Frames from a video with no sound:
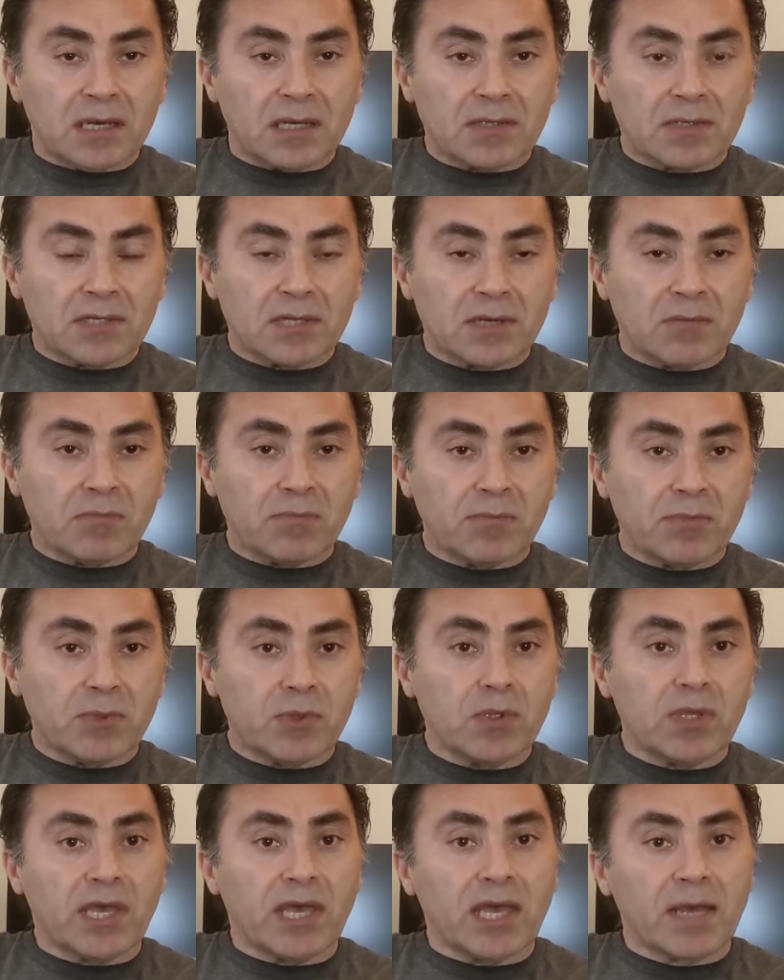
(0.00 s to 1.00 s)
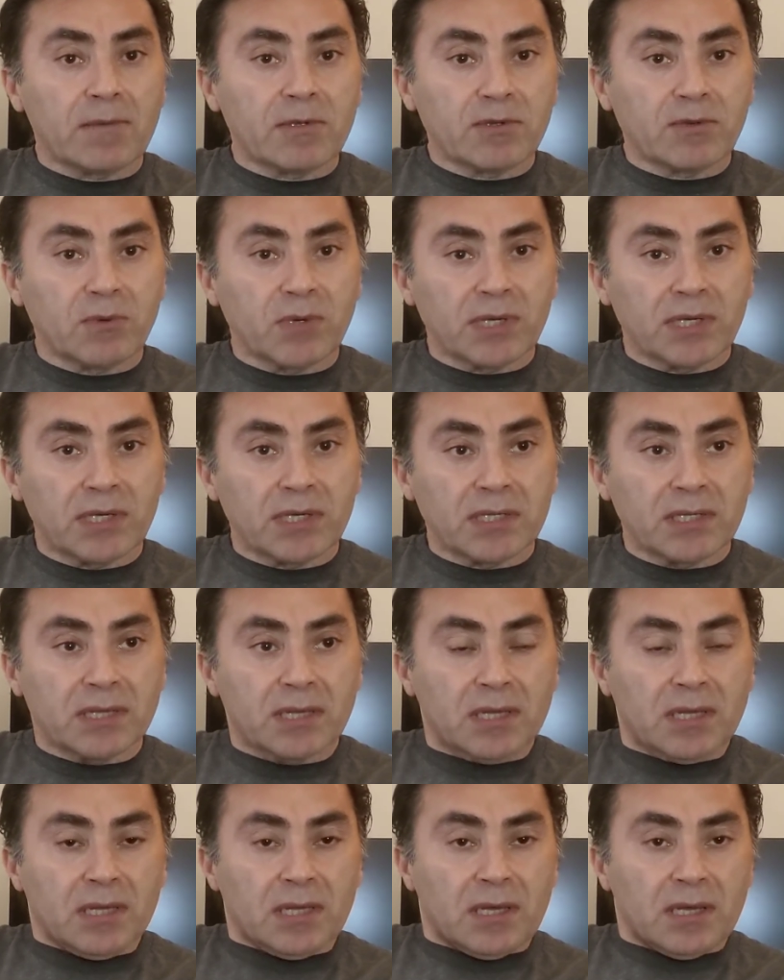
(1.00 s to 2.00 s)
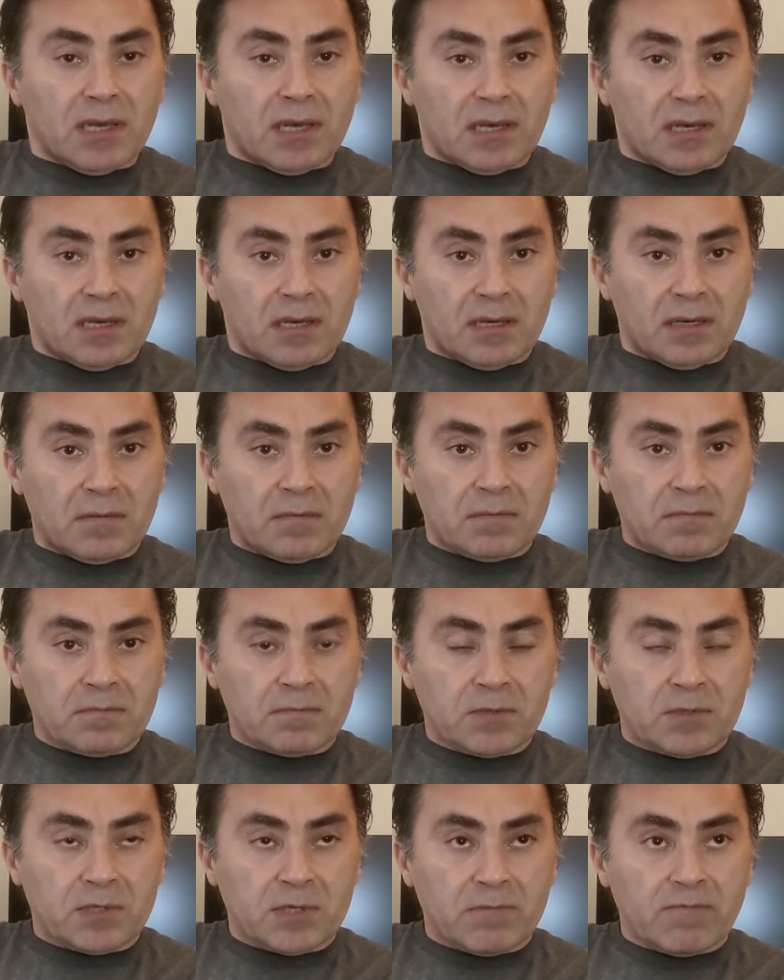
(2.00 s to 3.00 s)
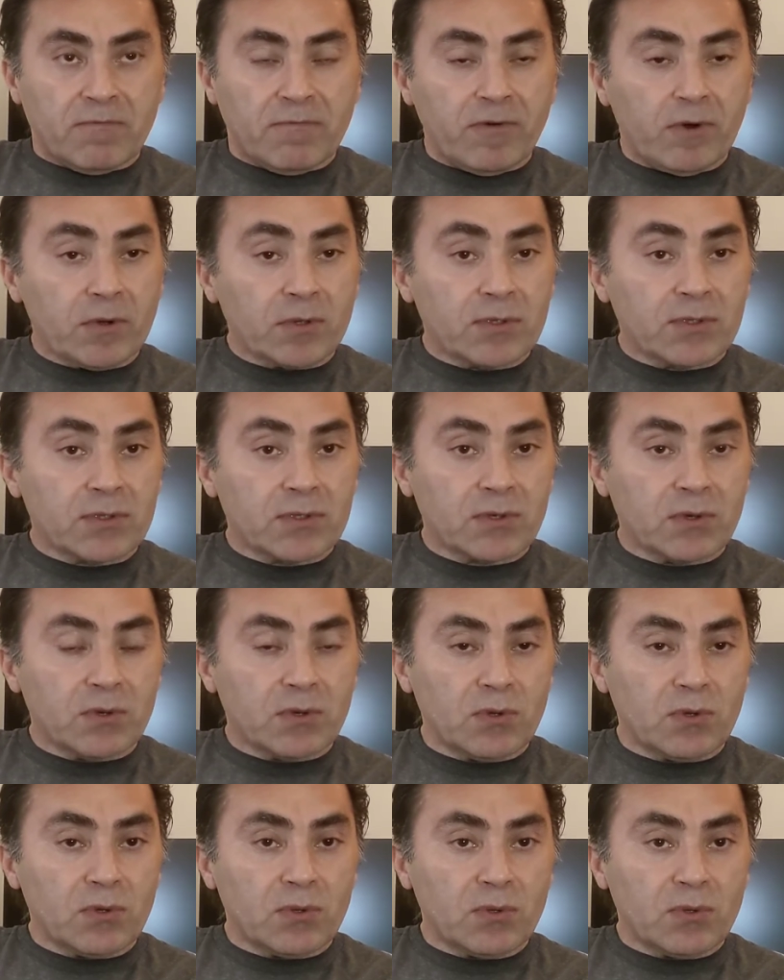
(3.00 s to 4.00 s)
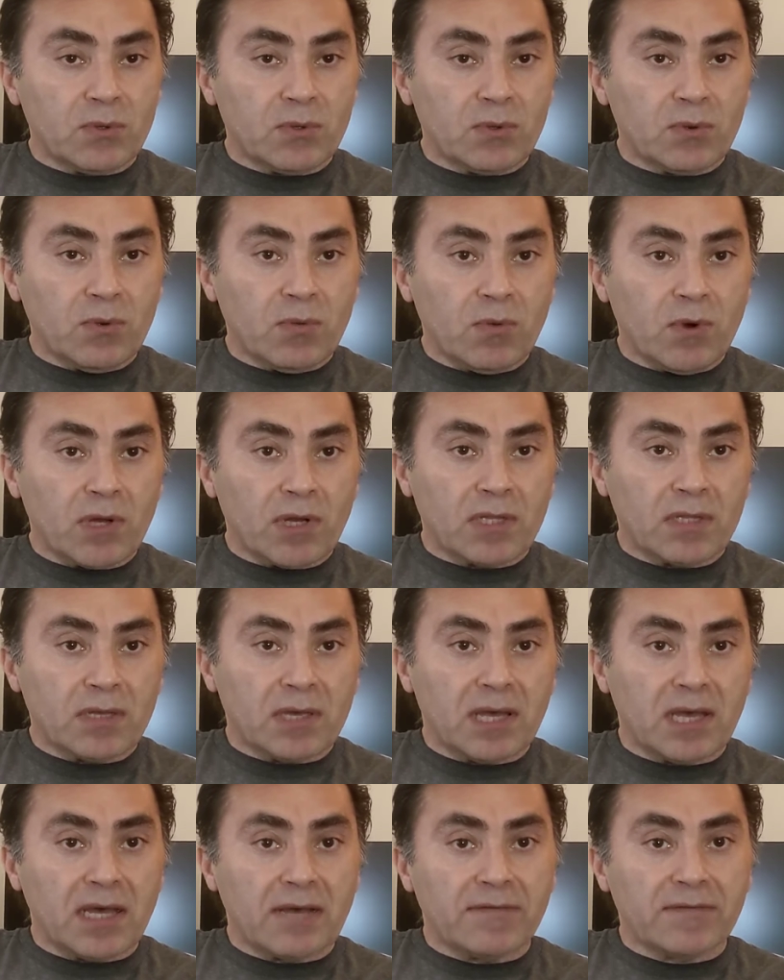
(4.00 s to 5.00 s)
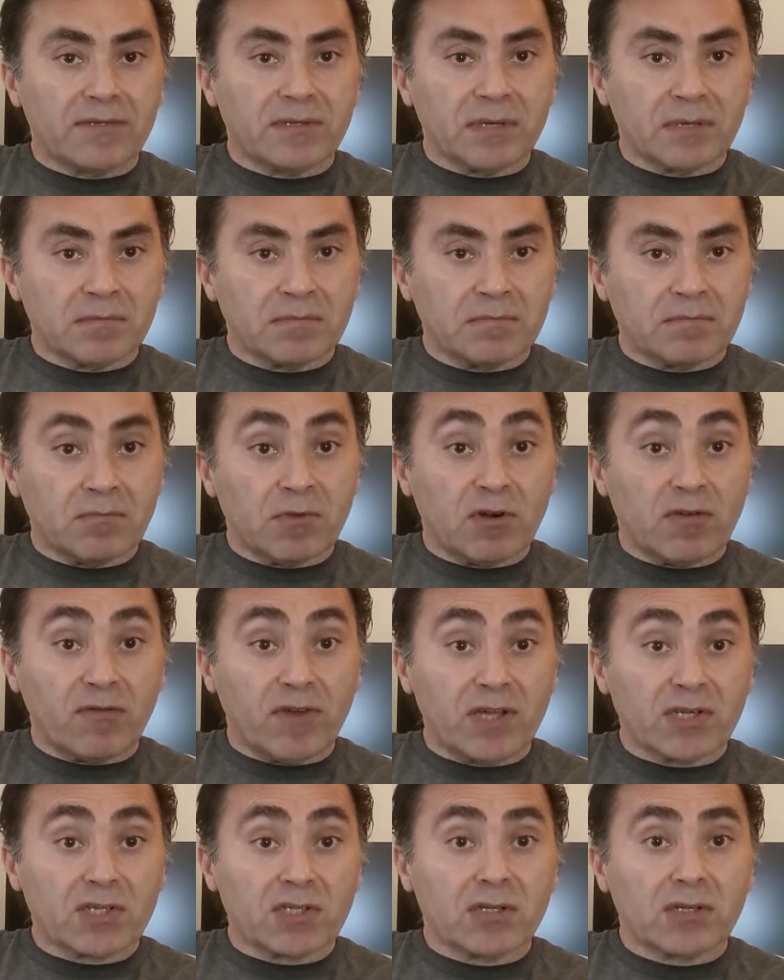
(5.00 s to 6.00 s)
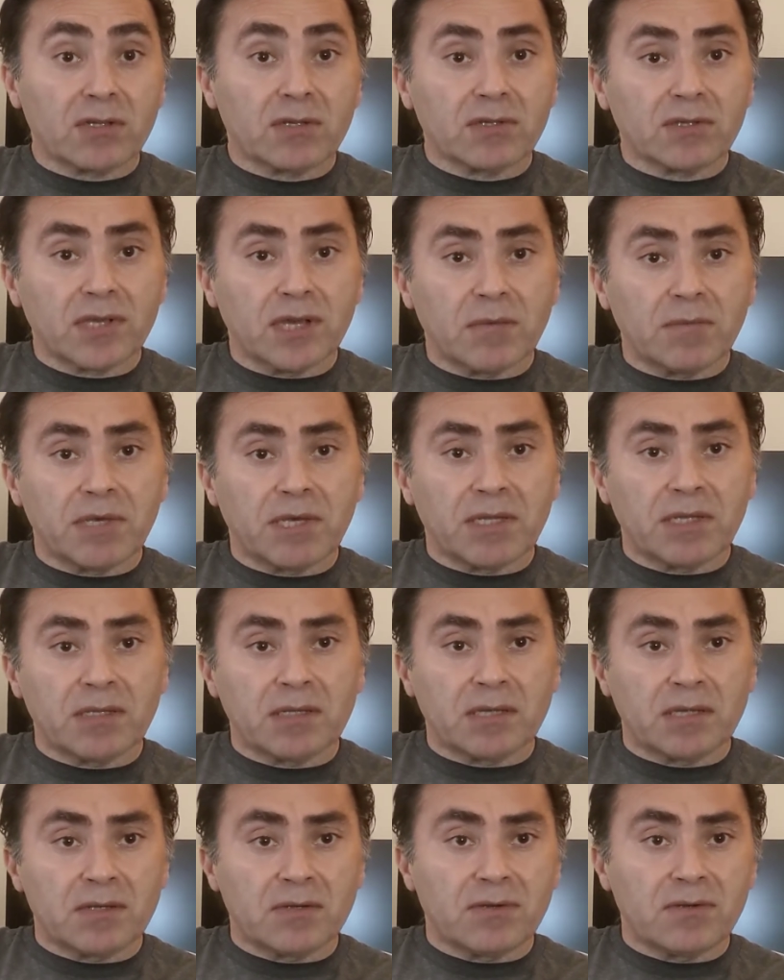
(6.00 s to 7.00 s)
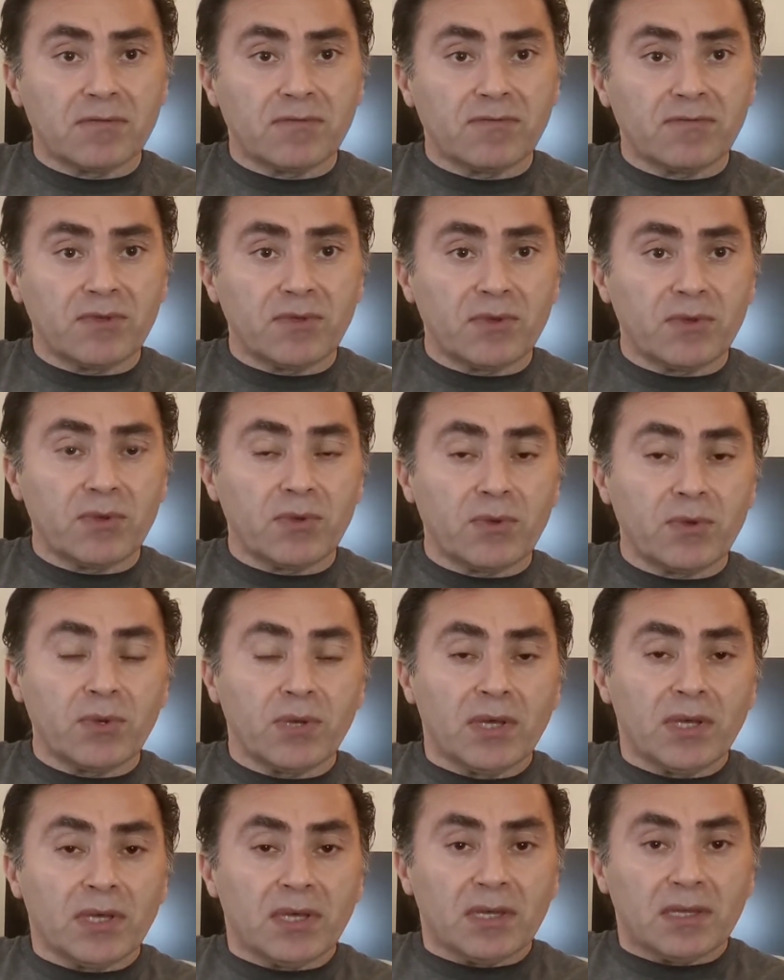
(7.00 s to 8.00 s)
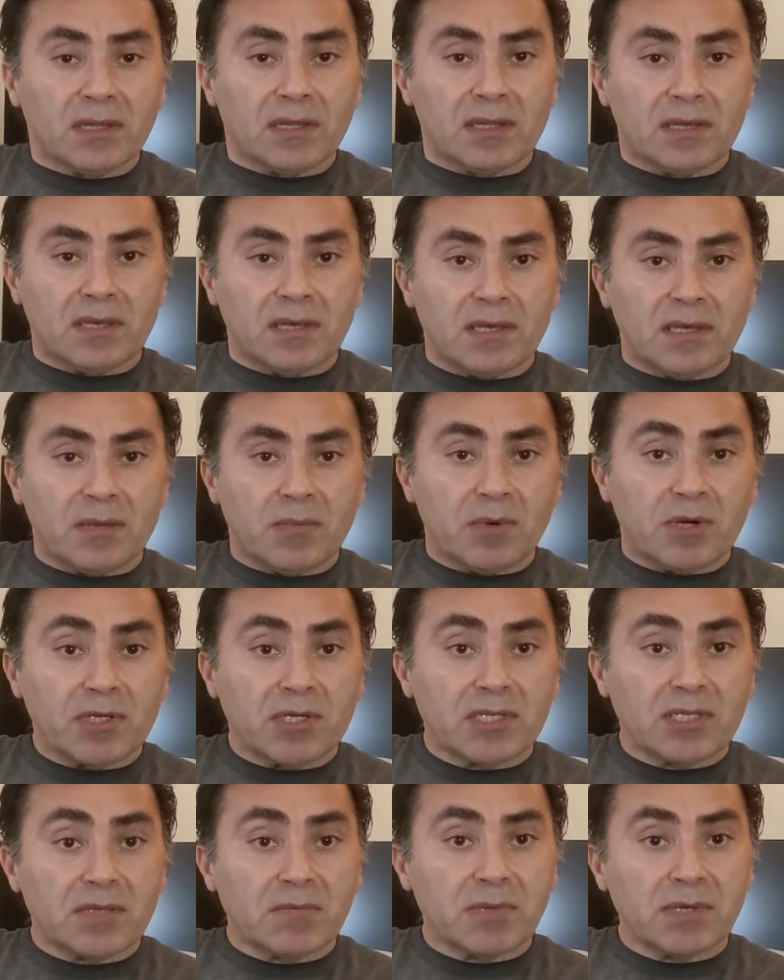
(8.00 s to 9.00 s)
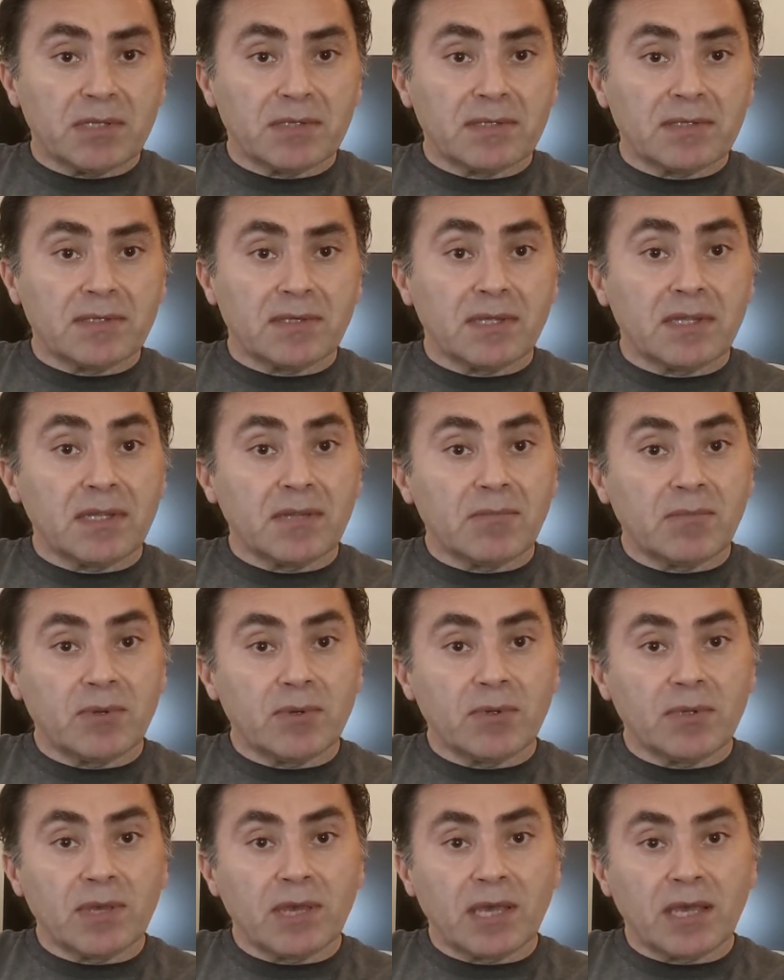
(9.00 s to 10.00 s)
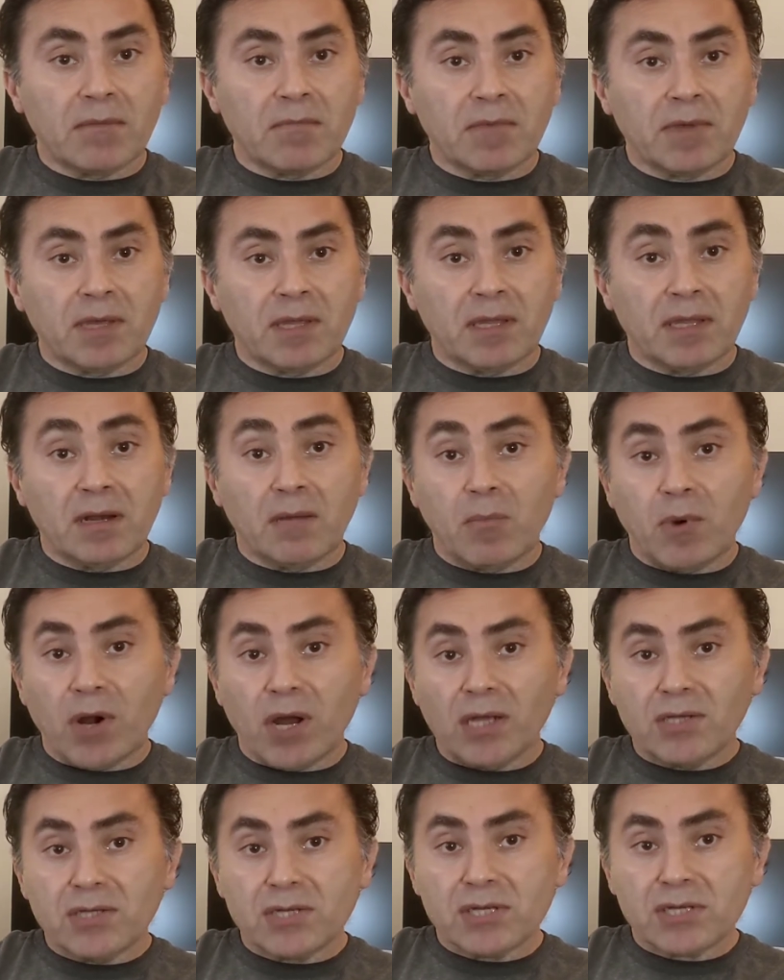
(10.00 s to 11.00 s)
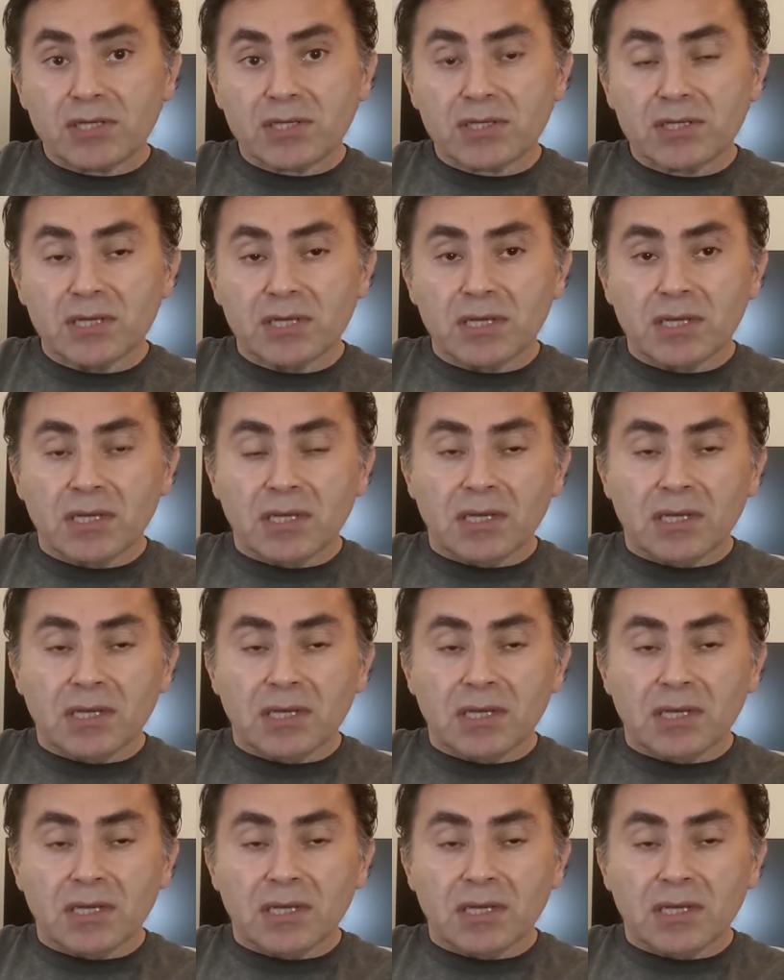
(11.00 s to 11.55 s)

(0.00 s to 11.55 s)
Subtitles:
some boot camps with some folks who wanted to have some professionals come in and review the participants in the boot camp and their projects,